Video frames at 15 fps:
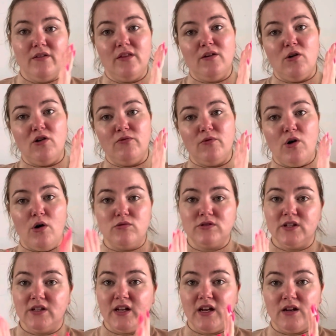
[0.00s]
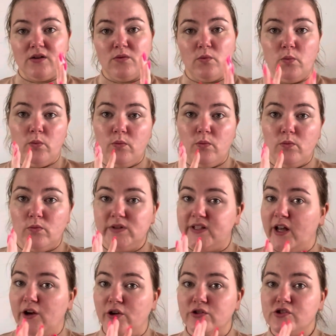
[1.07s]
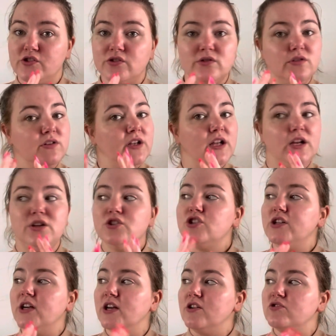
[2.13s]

of alternating dinners each year.